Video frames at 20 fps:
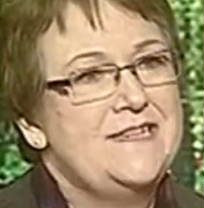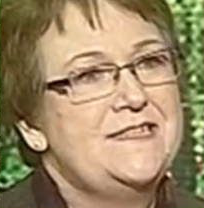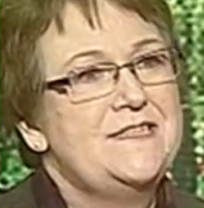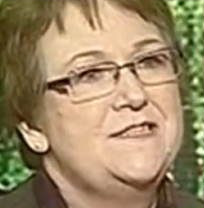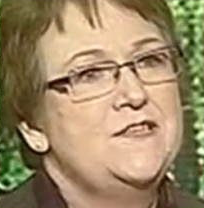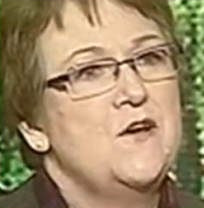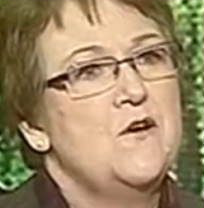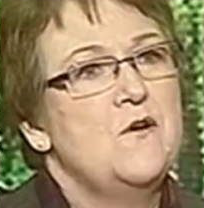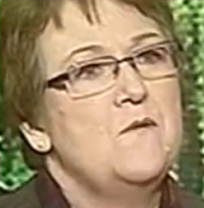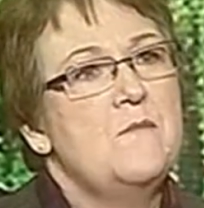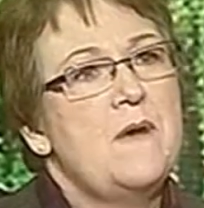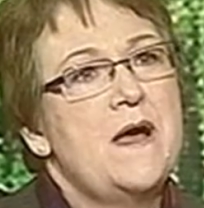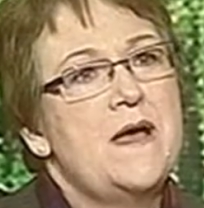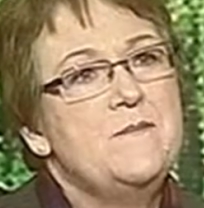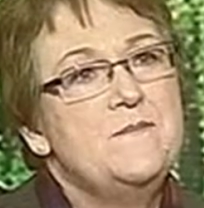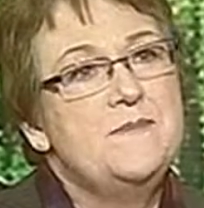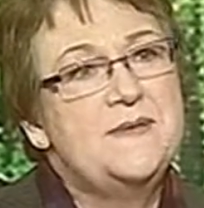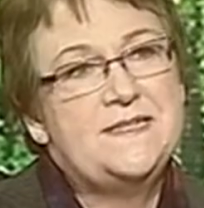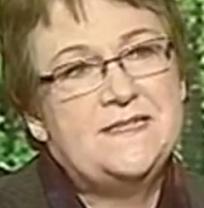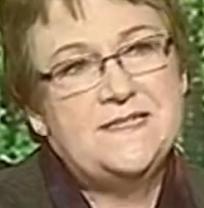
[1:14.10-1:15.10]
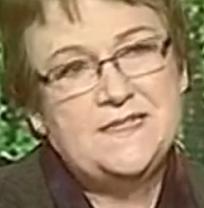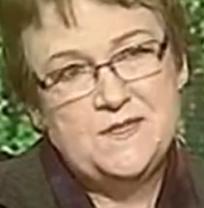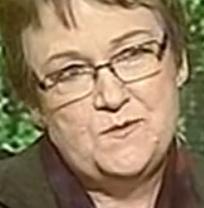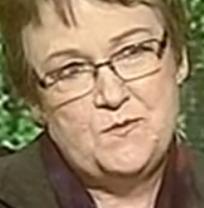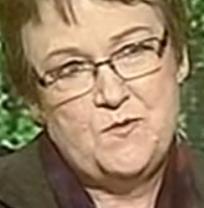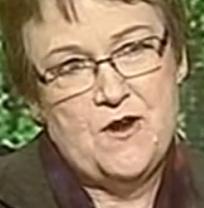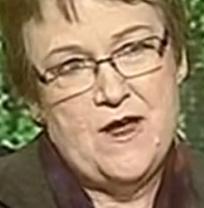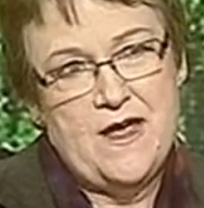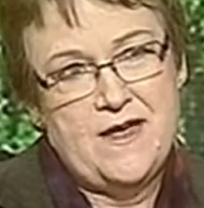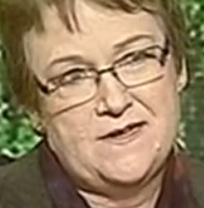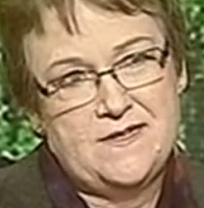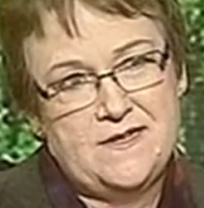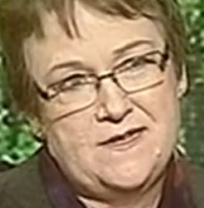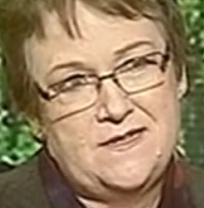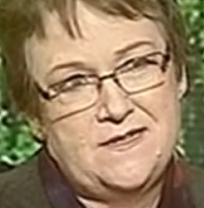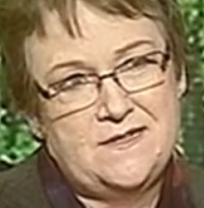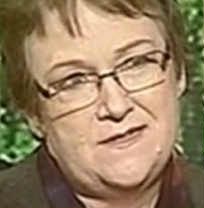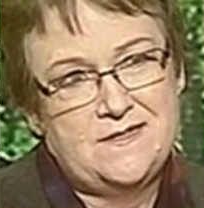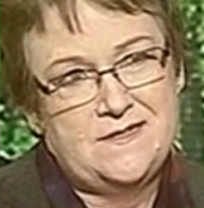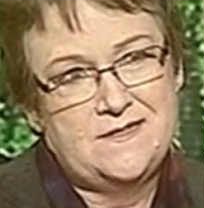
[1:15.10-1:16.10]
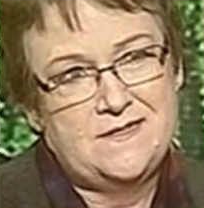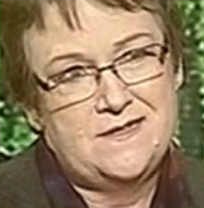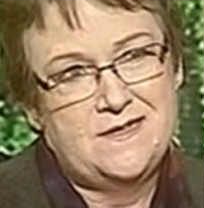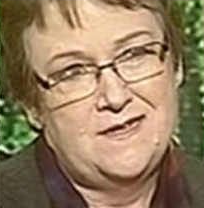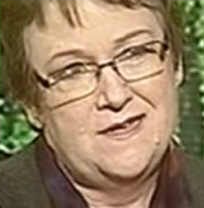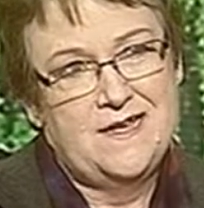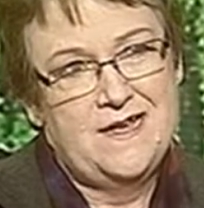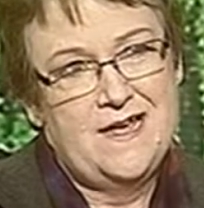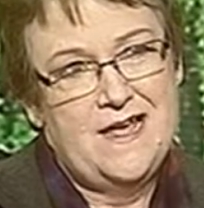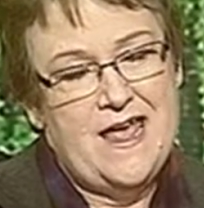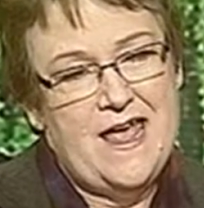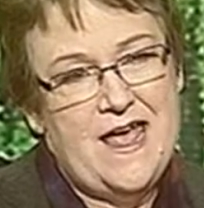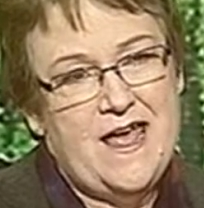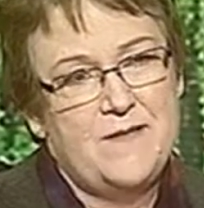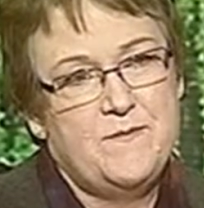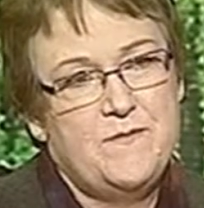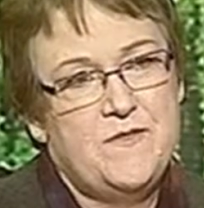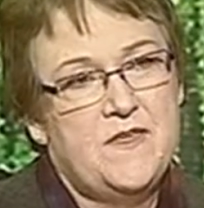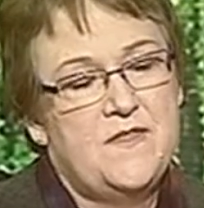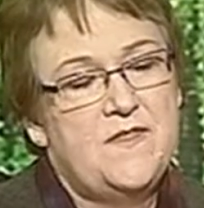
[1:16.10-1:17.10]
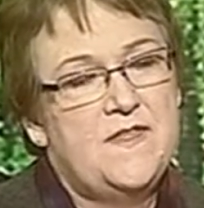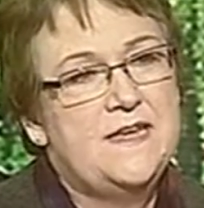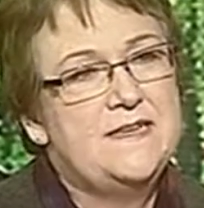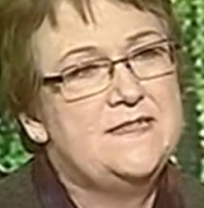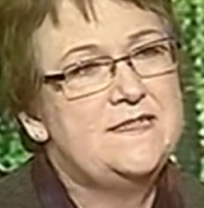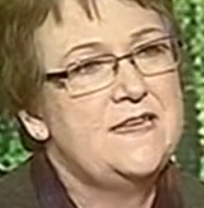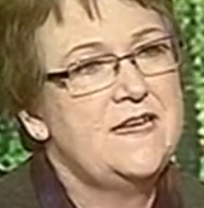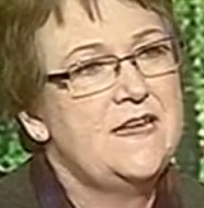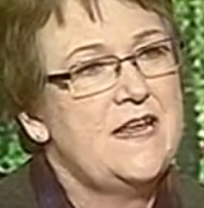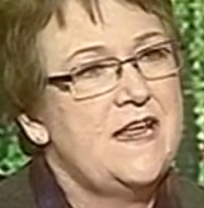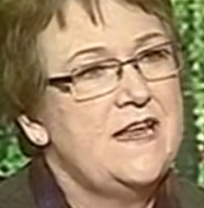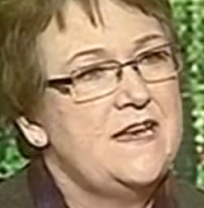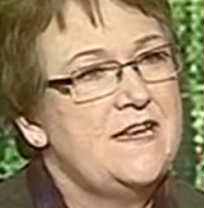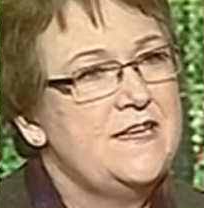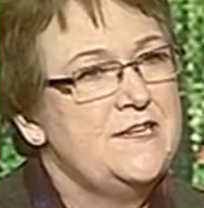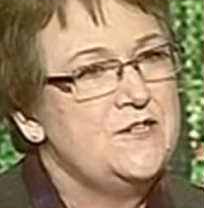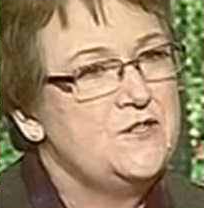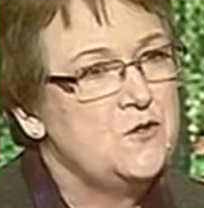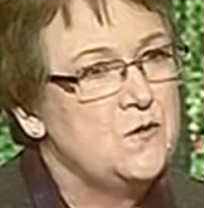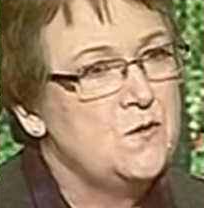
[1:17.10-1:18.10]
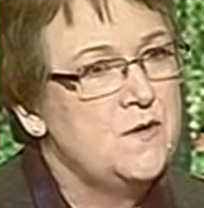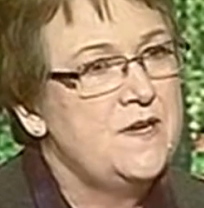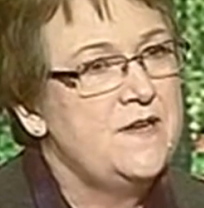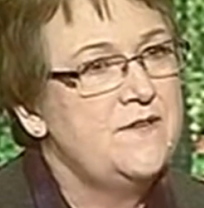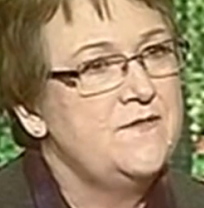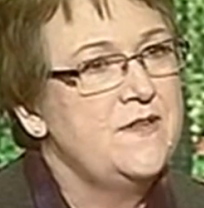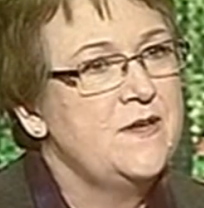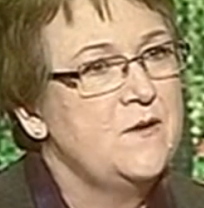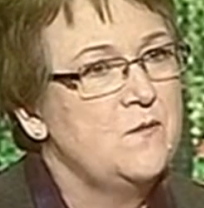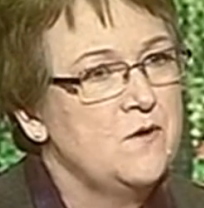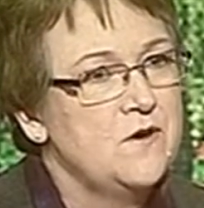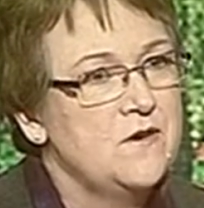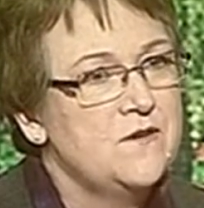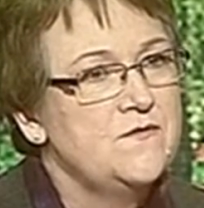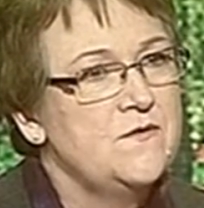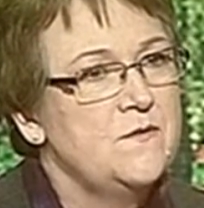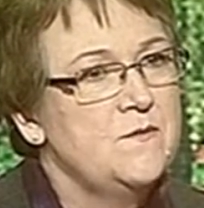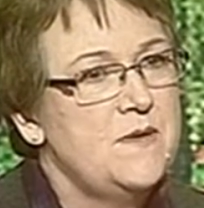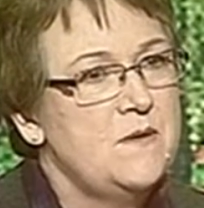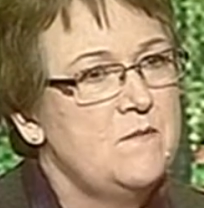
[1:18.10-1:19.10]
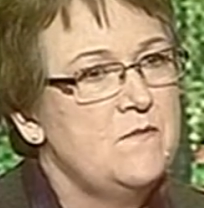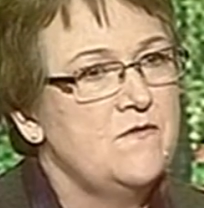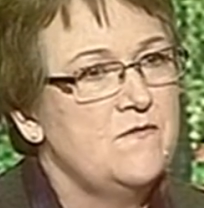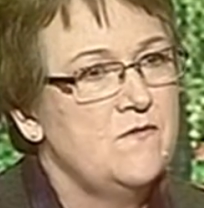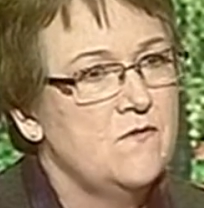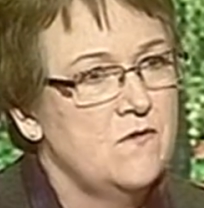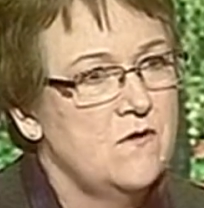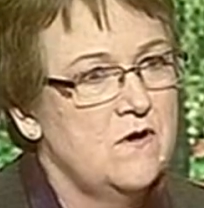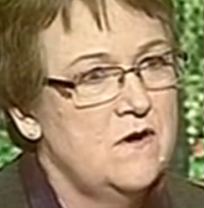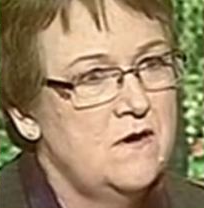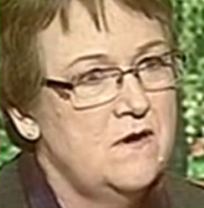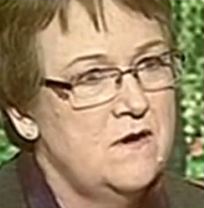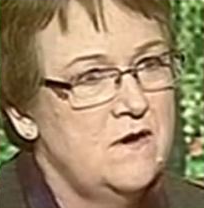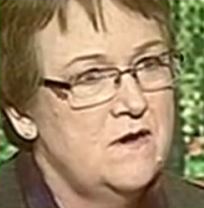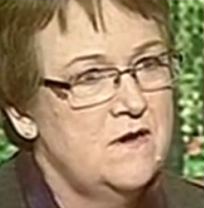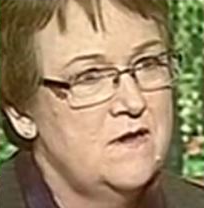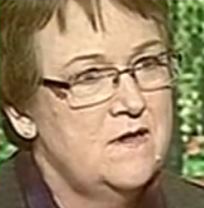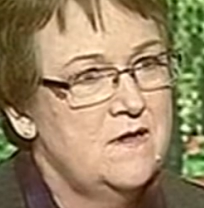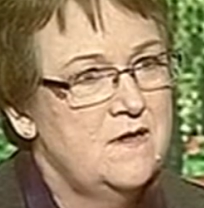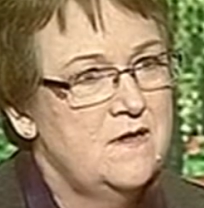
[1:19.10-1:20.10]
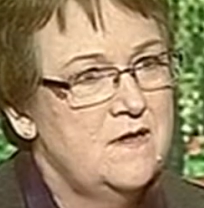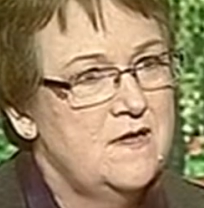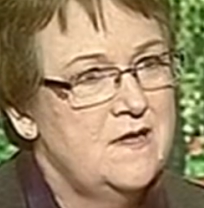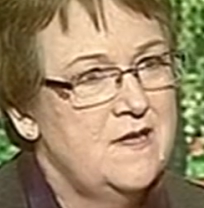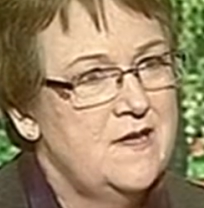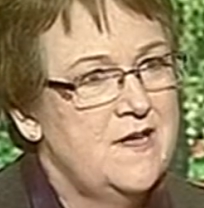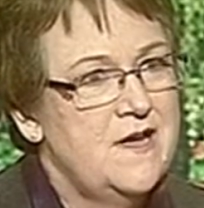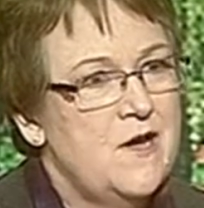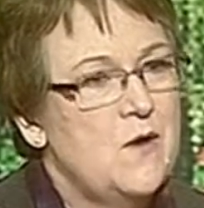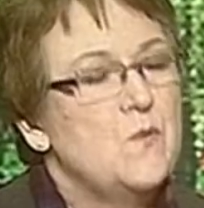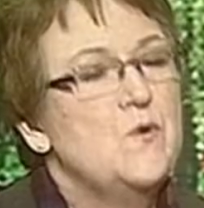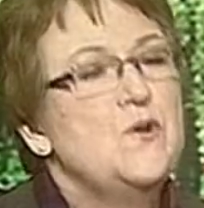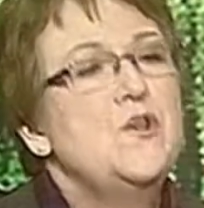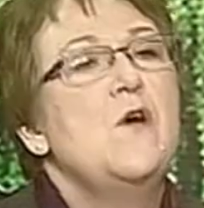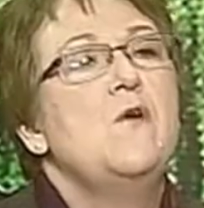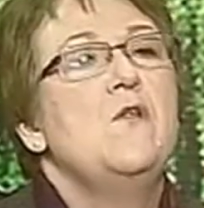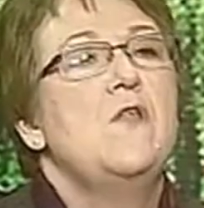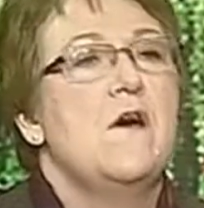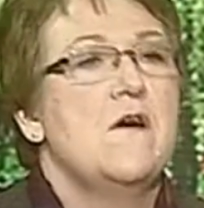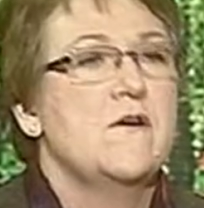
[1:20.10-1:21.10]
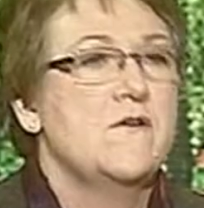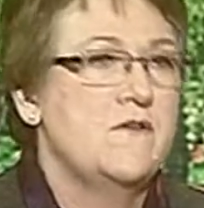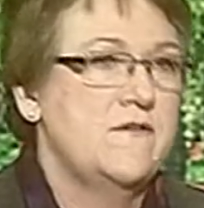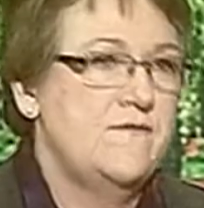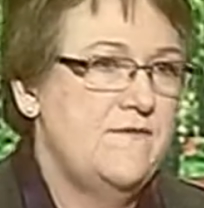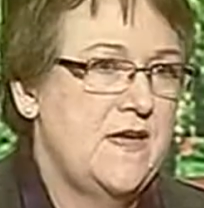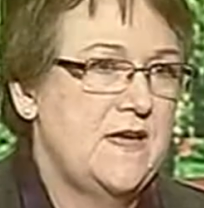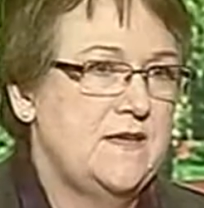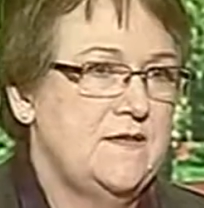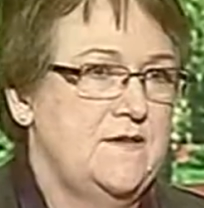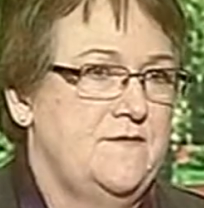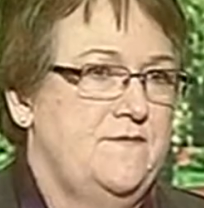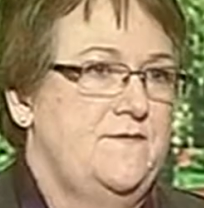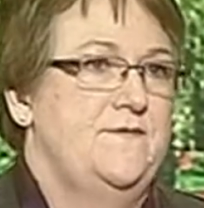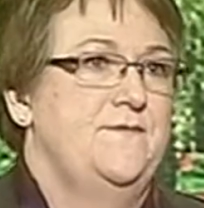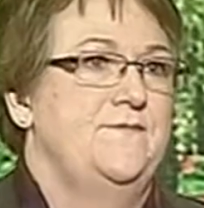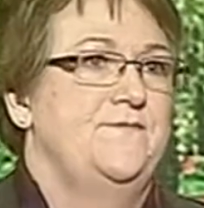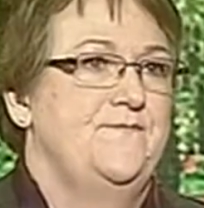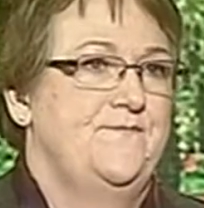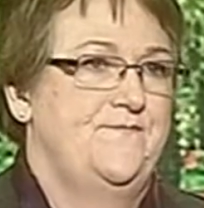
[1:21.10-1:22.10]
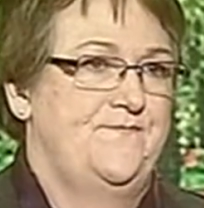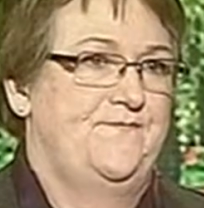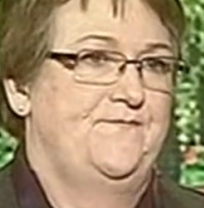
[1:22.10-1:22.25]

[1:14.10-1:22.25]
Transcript: And so my business practice and the things that had intuitively worked for me before mm-hmm. were no longer effective.